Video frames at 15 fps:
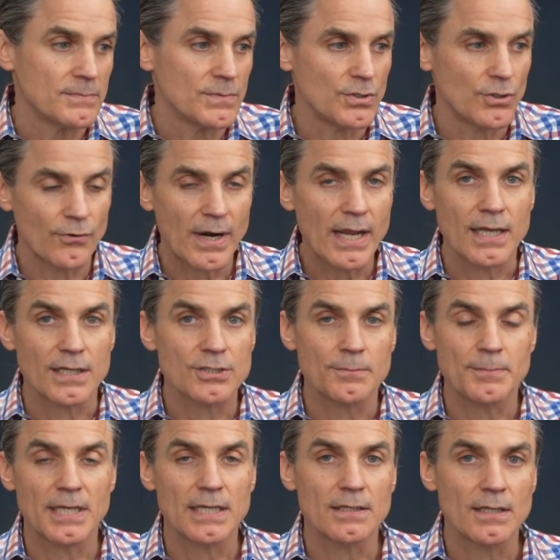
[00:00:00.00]
your age. I
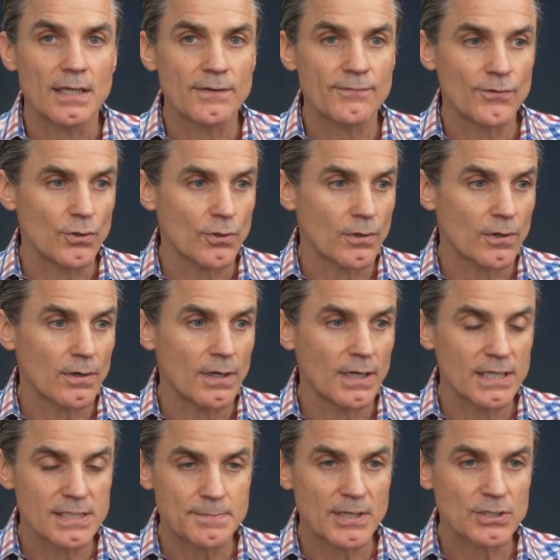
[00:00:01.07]
mean, if you're an
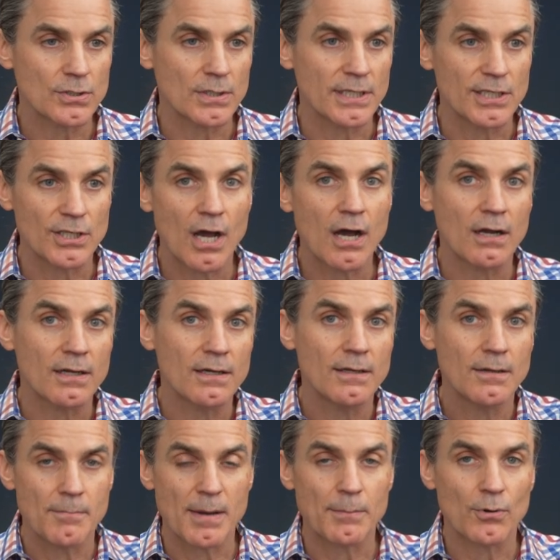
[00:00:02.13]
especially young
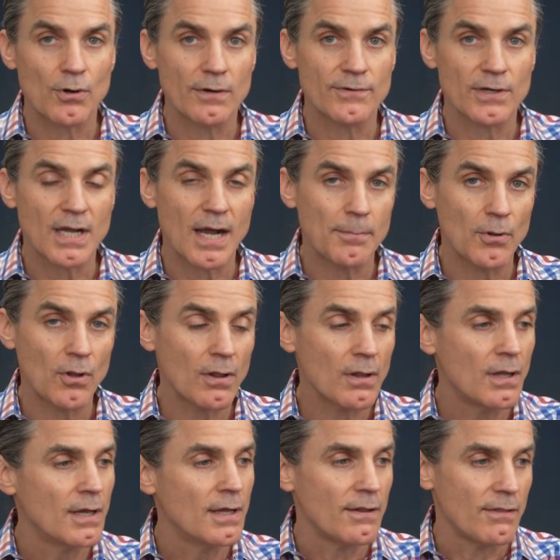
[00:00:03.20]
member of a couple,
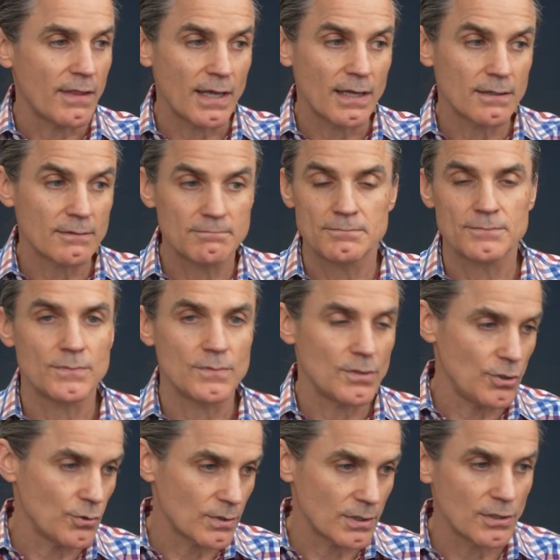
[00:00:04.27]
then
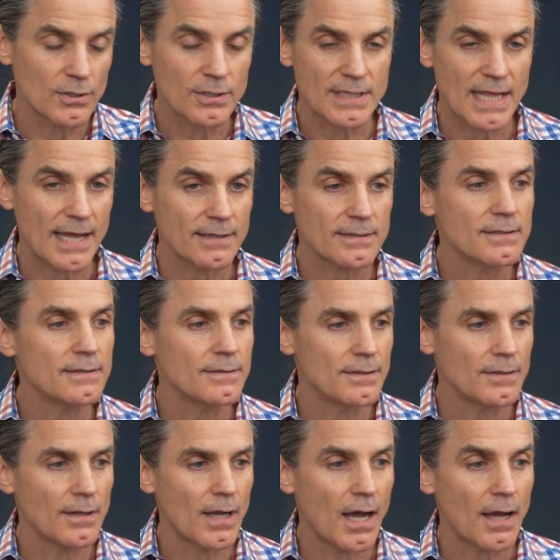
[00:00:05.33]
you can look that
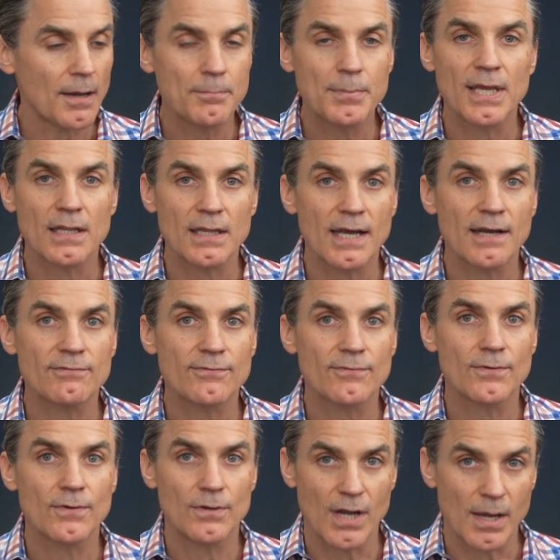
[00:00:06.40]
PLF
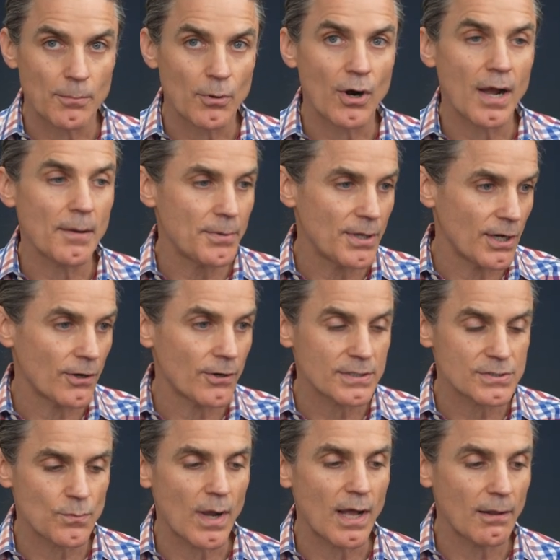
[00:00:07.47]
number up here
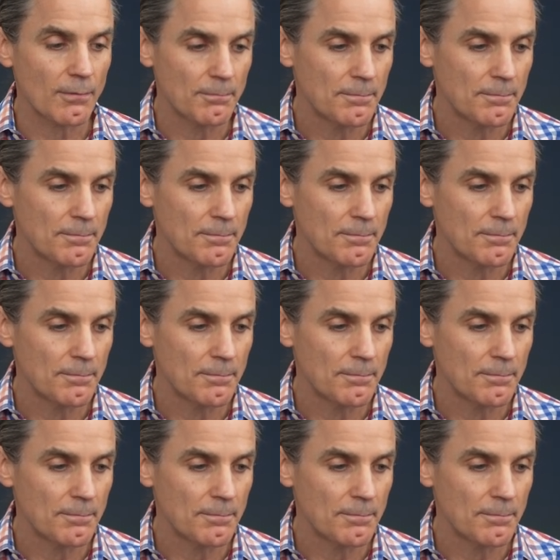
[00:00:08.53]
as well.